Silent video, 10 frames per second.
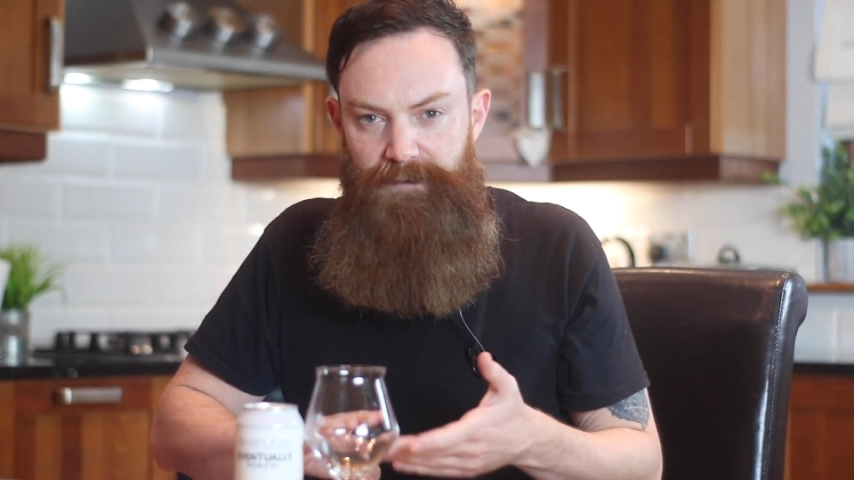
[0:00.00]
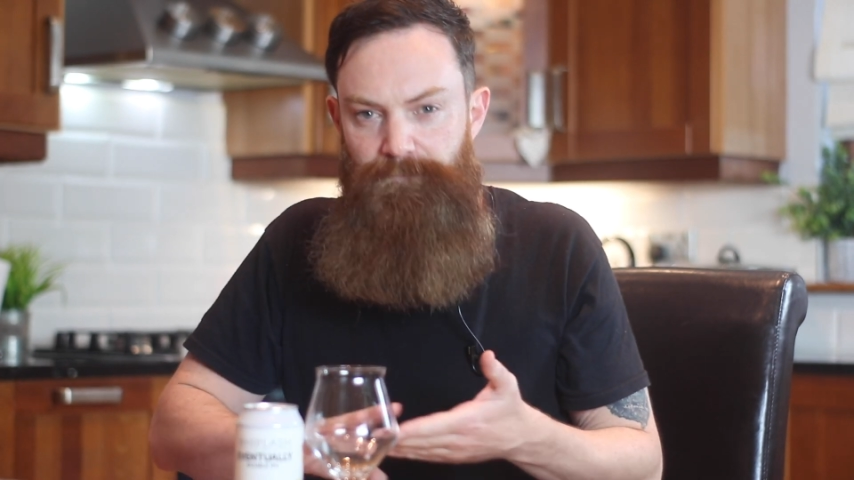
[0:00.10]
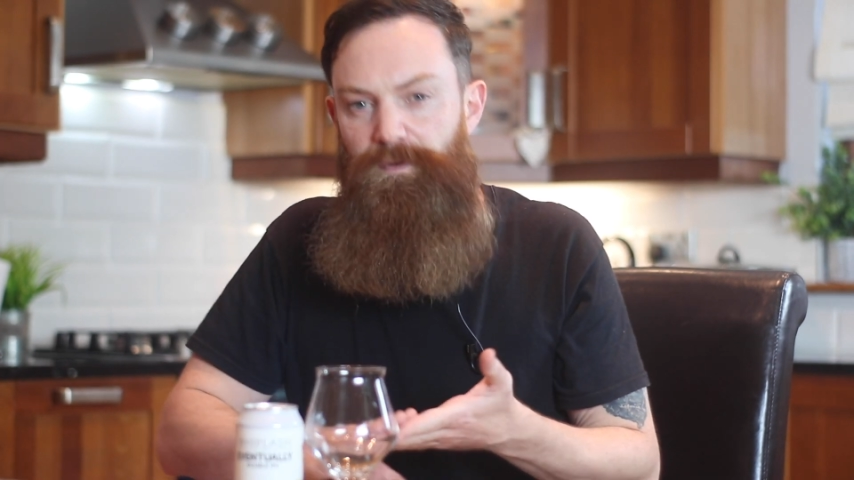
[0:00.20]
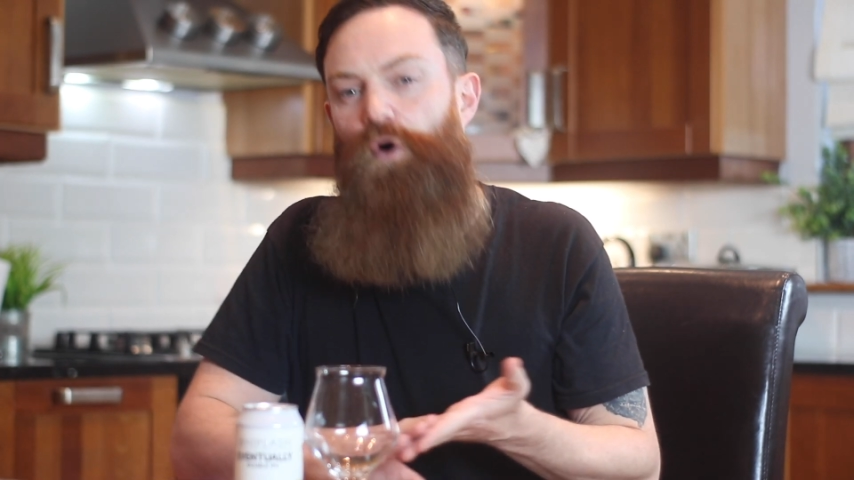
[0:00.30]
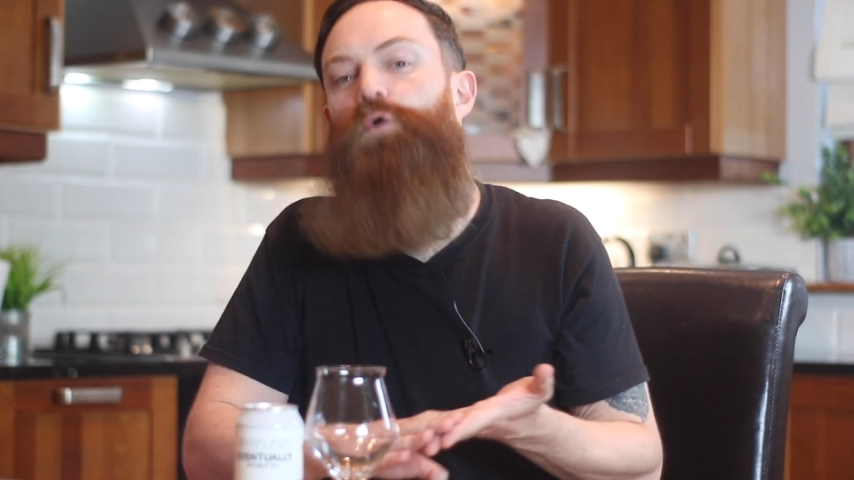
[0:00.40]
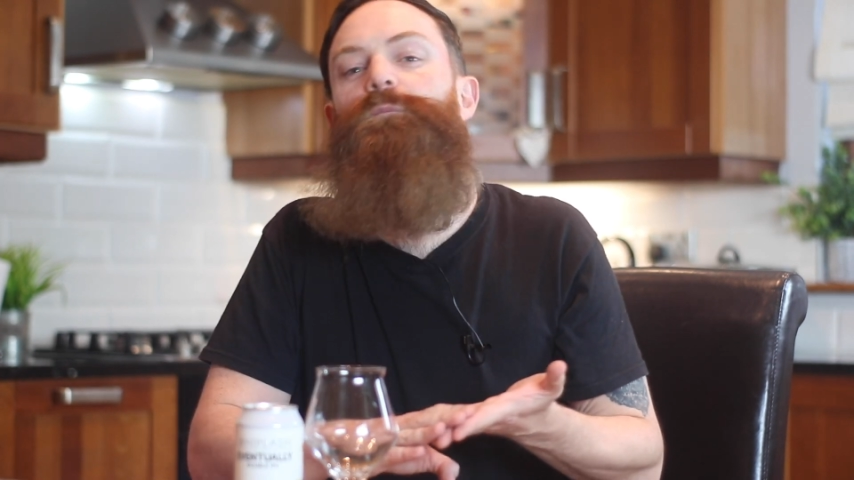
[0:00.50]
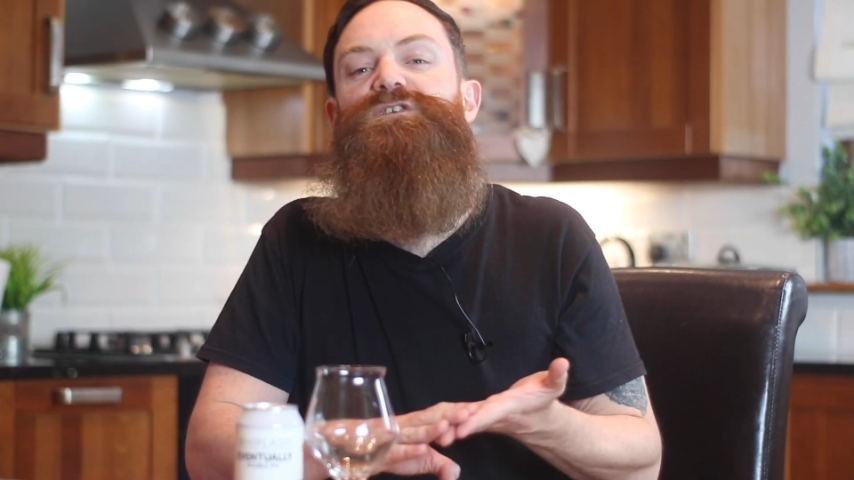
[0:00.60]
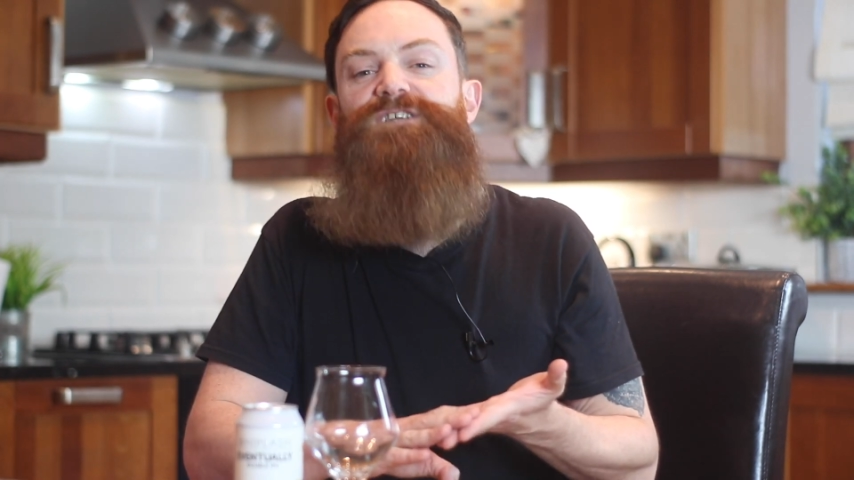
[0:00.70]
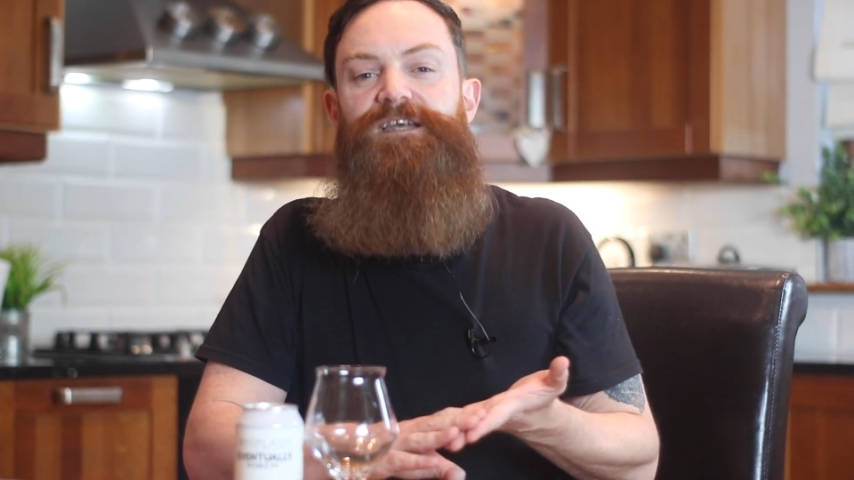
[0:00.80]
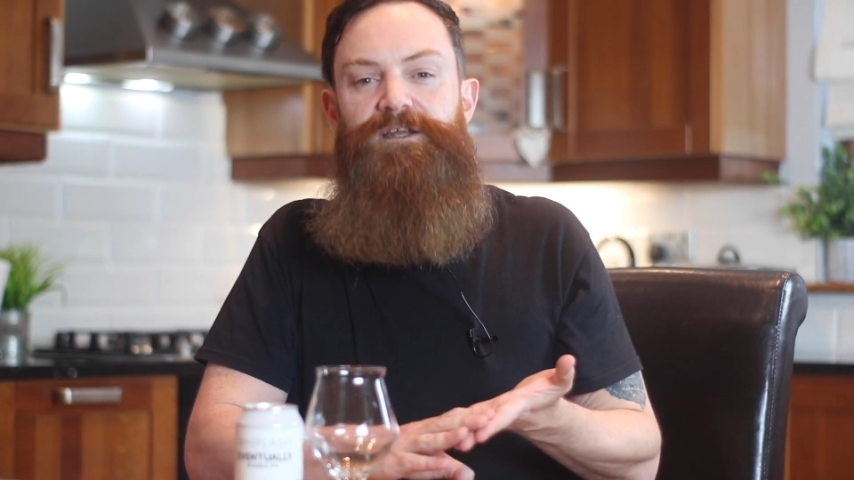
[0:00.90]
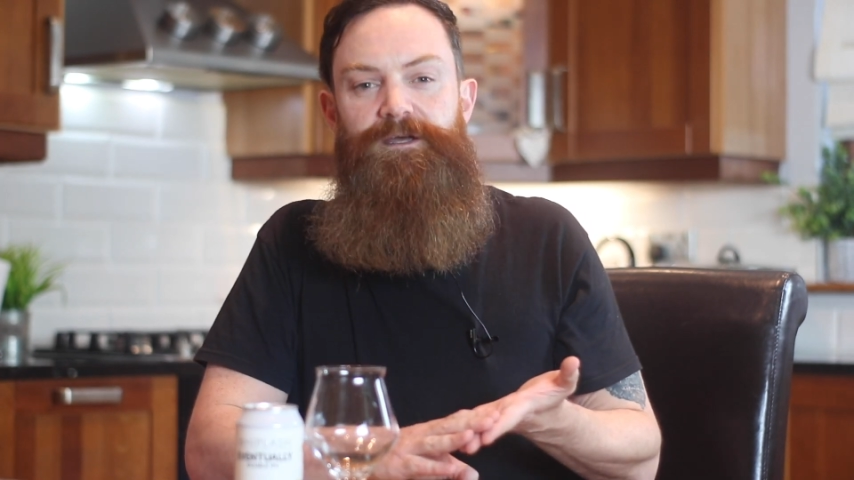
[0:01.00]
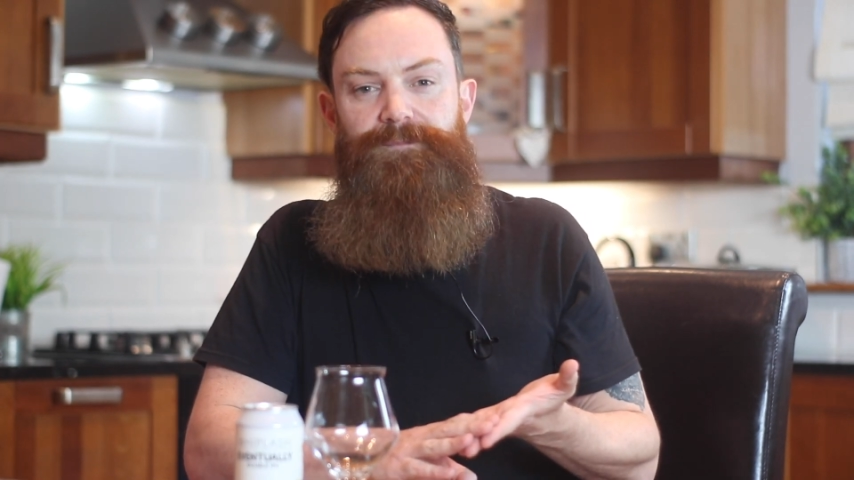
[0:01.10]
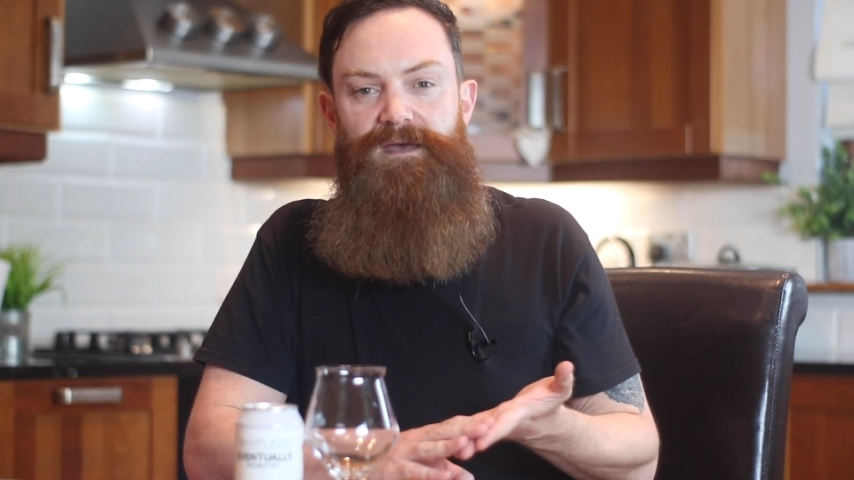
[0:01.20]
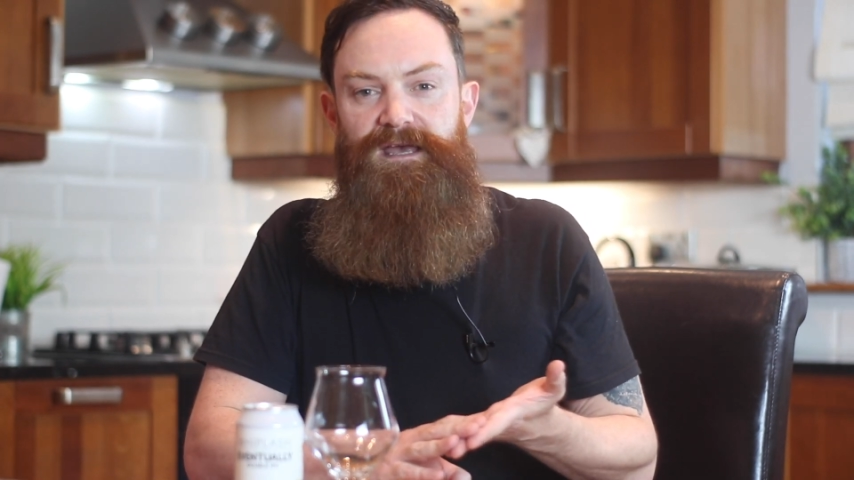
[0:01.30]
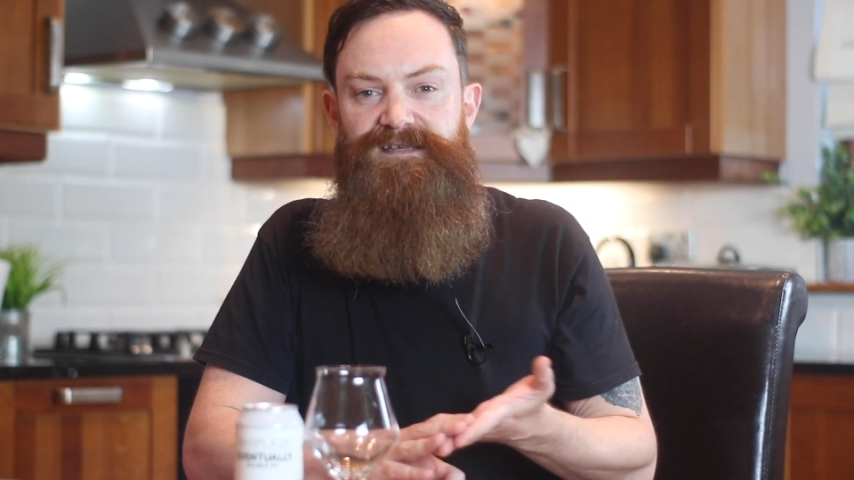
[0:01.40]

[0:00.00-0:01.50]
Bone Machine IPA,